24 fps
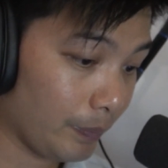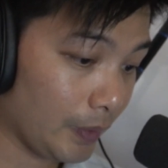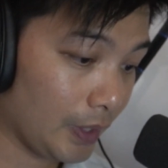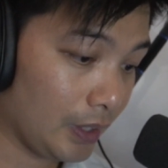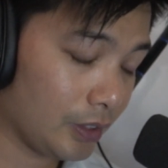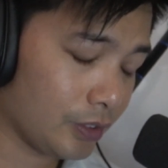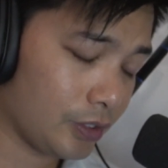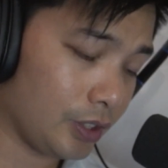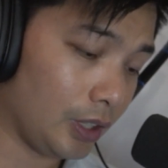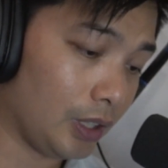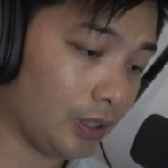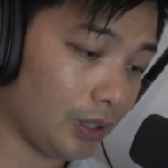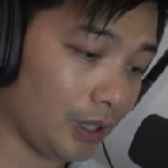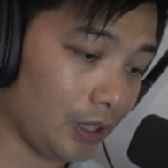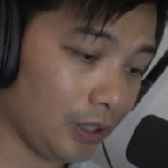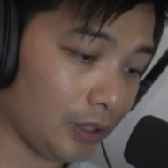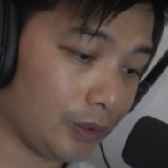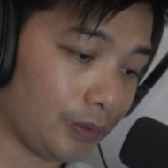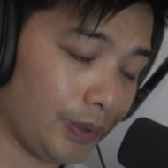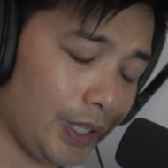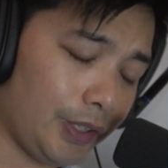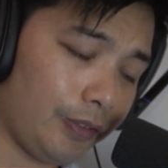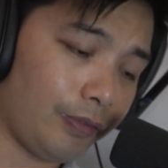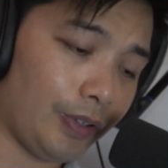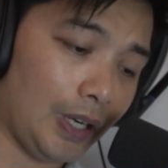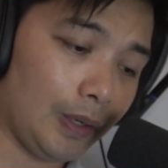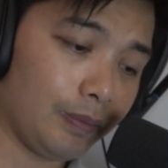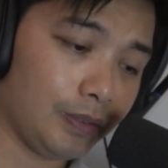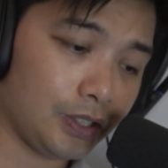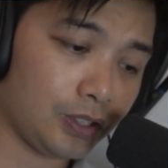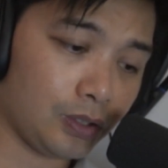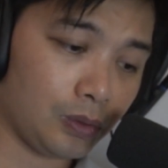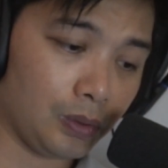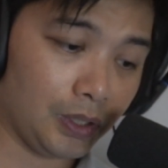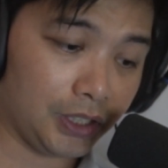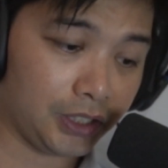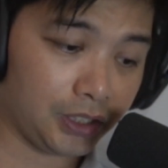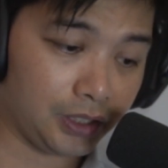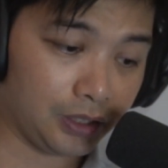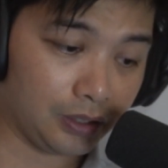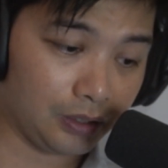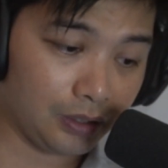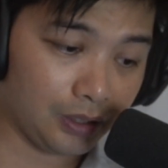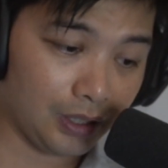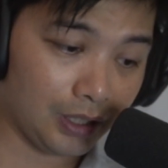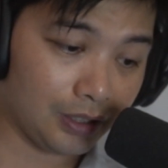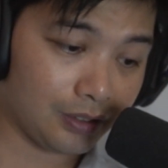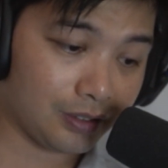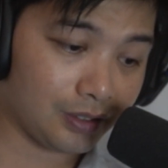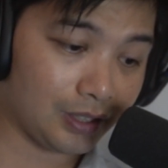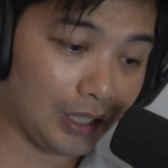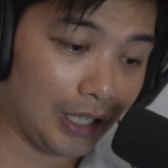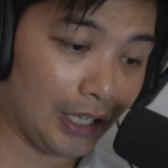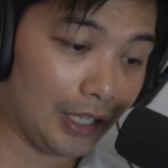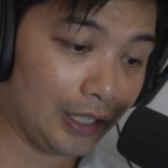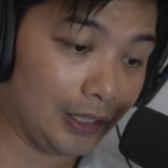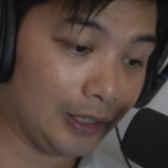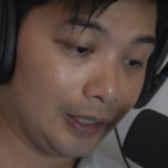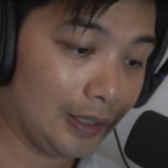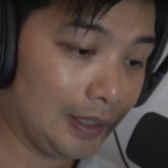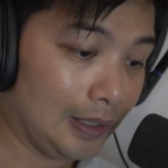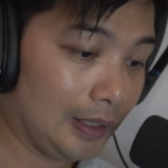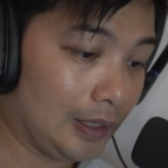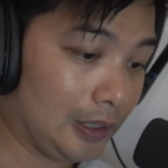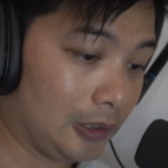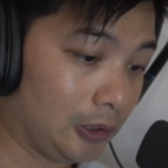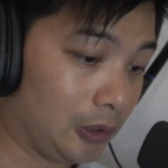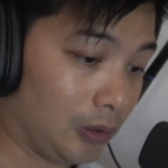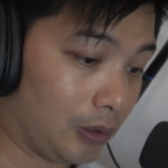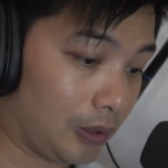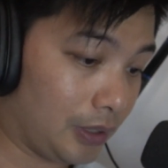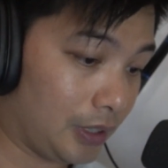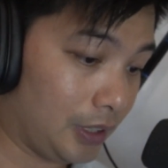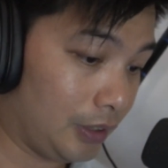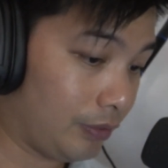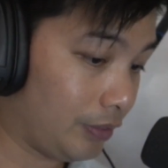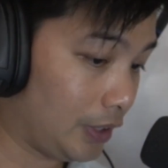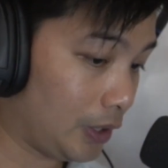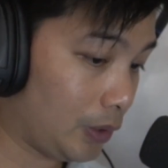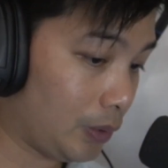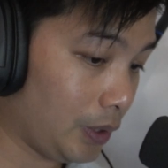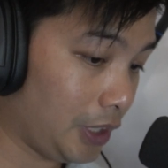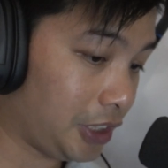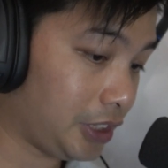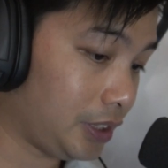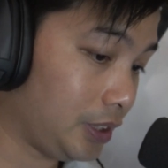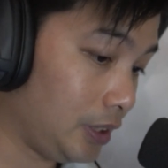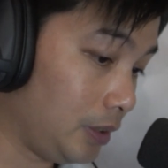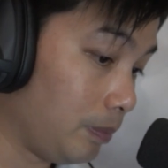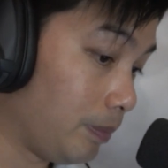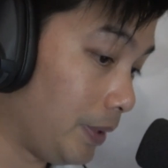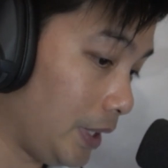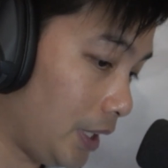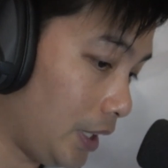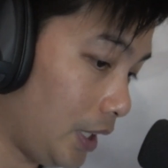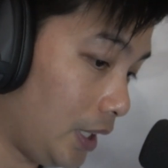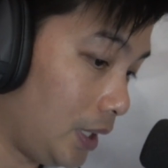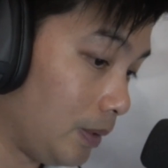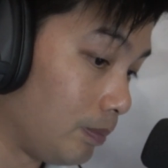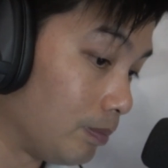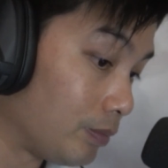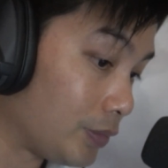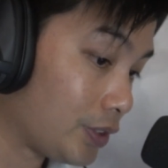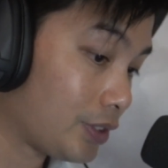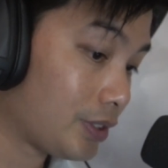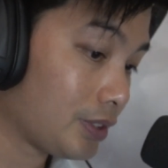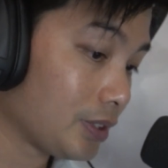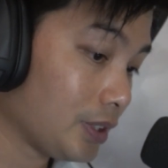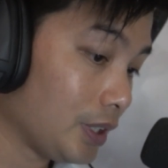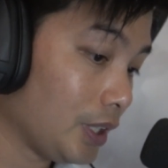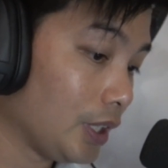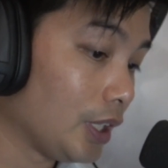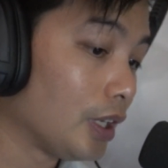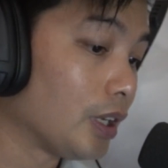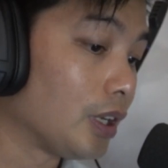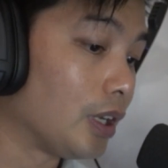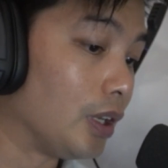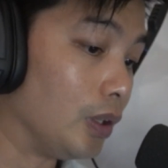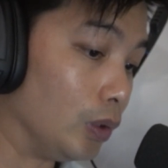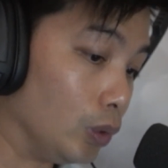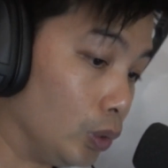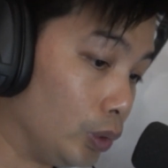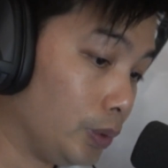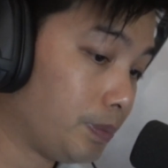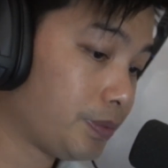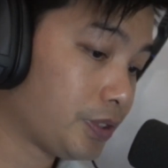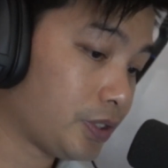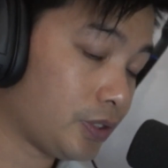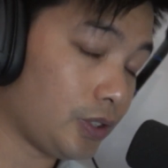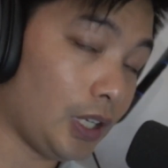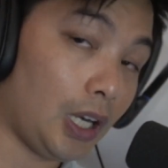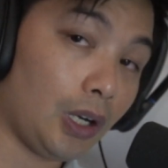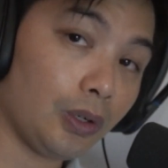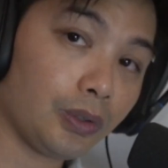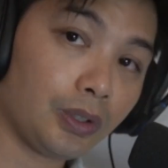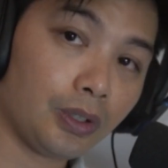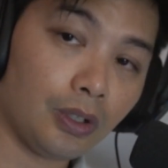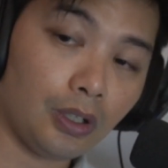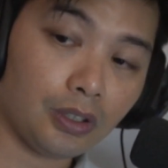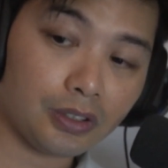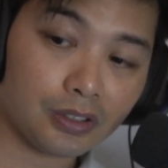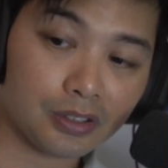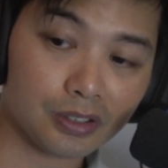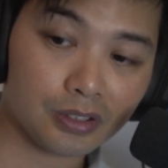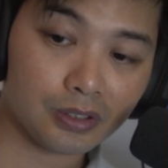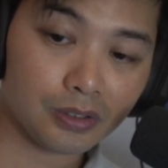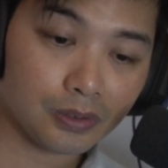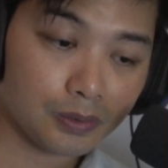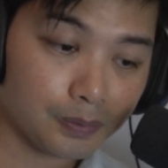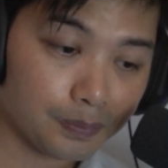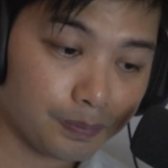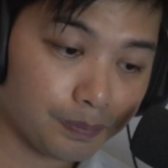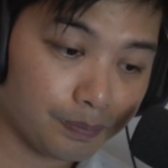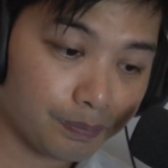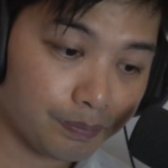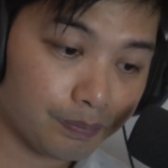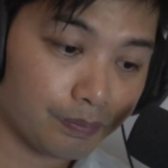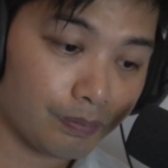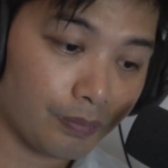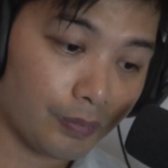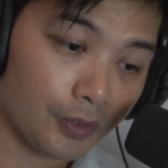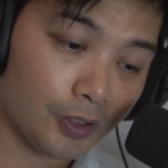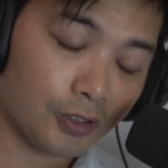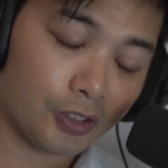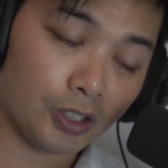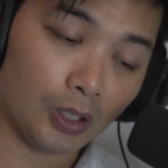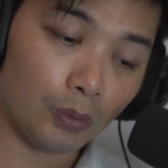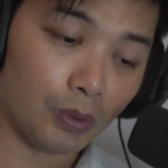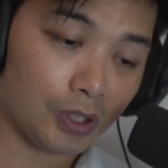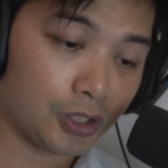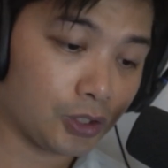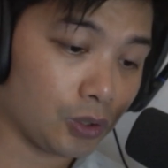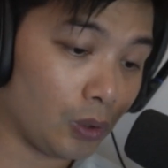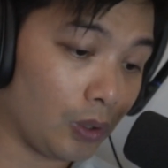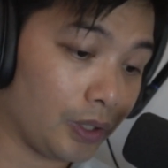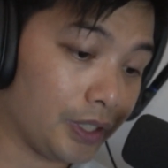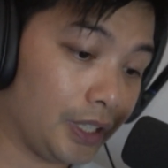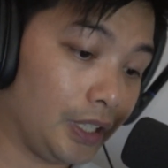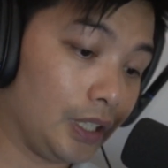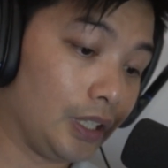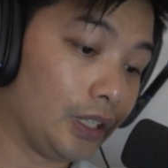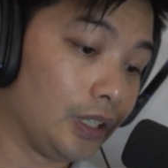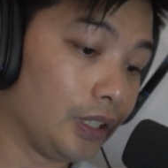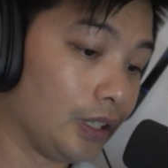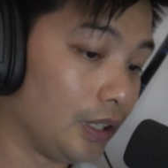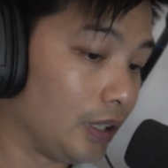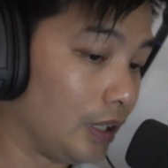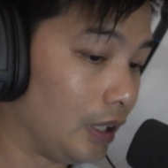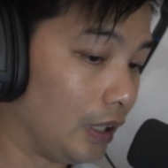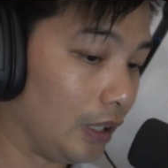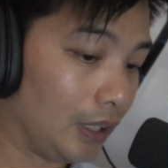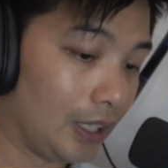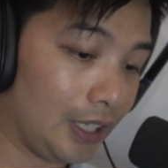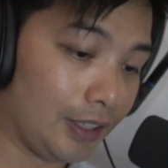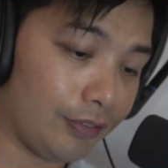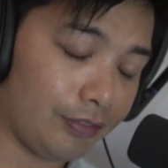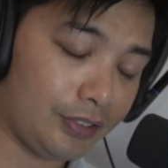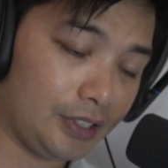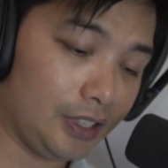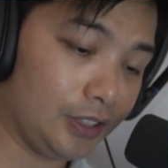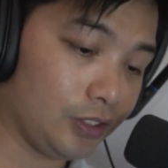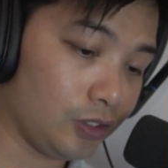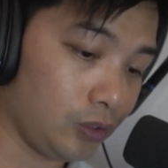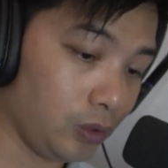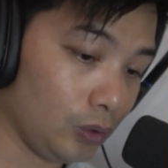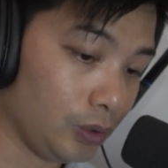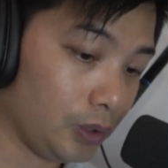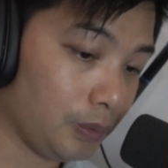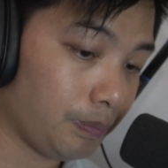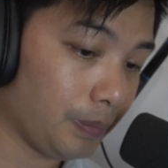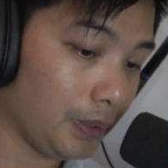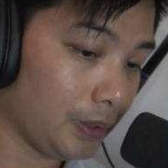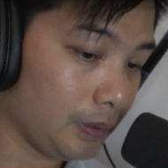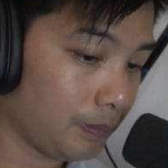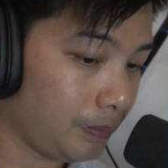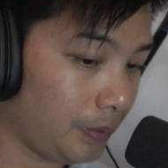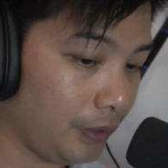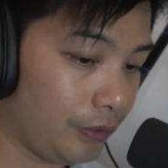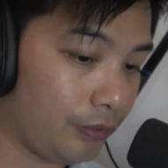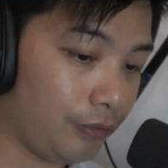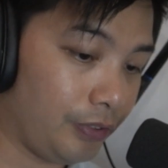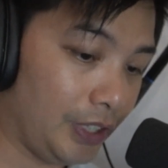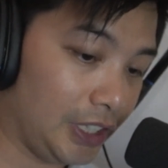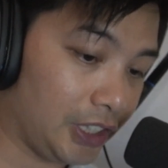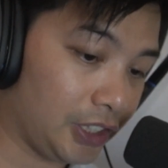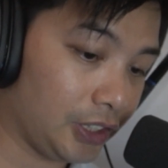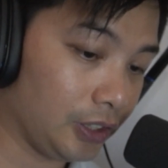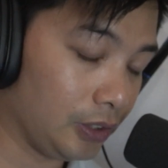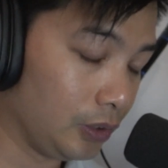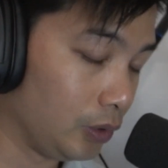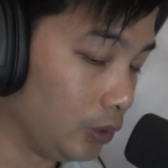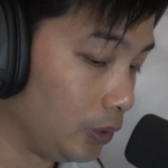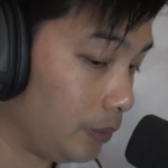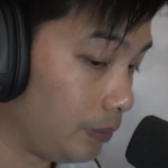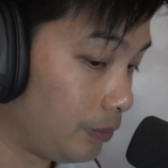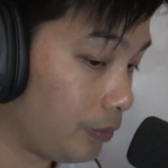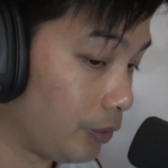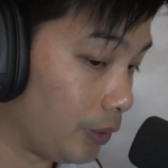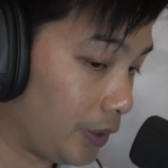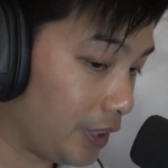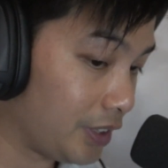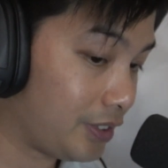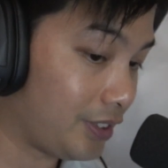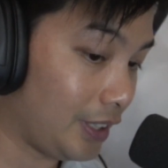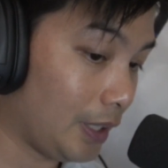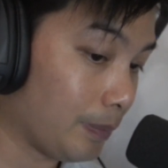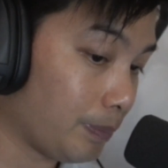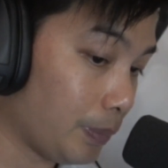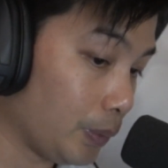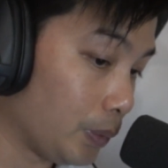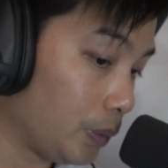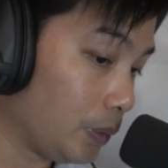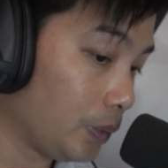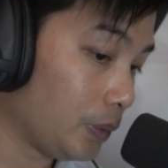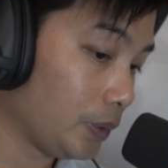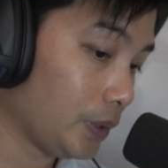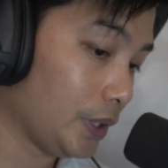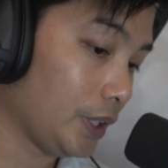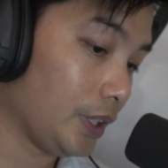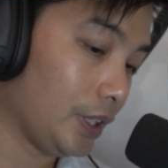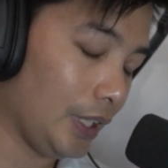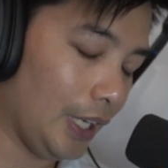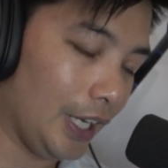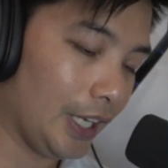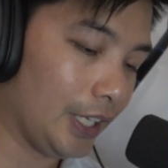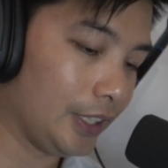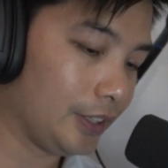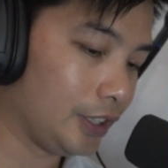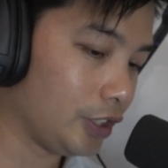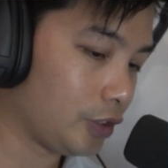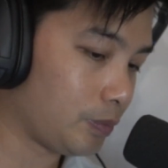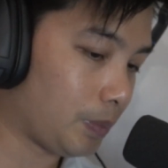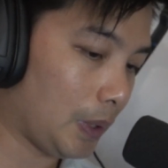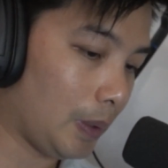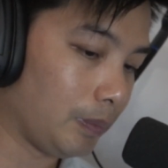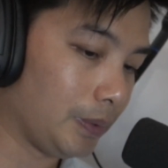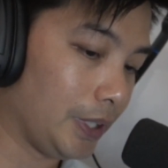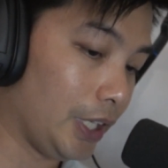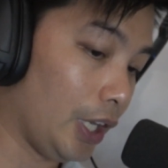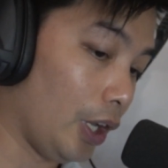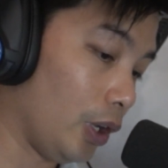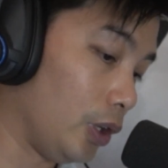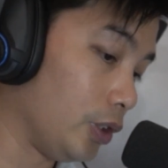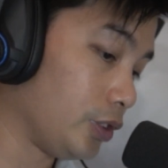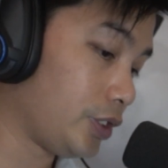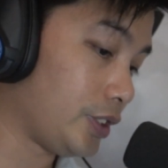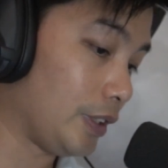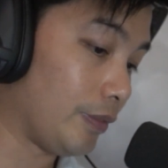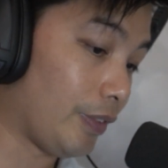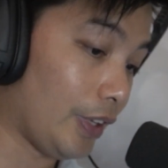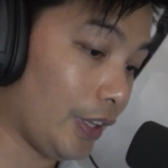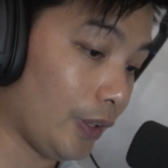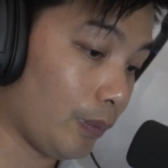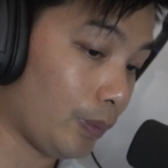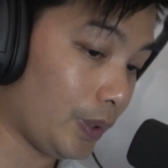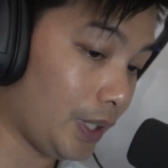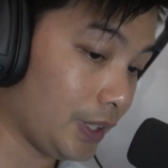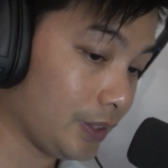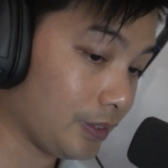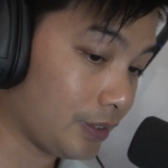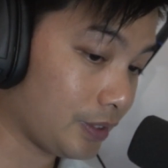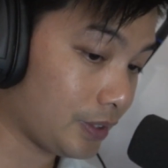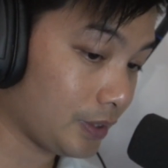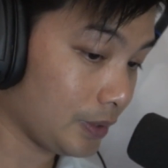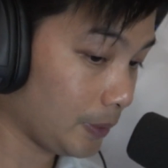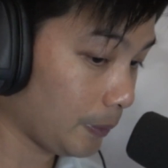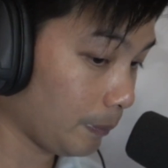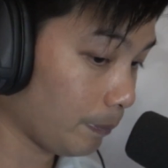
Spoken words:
So I'm going to reframe this question and say, look, if the question becomes loop-styled knots, so we're talking lefties loop, perfection loop, for example, and there's probably a host of other ones,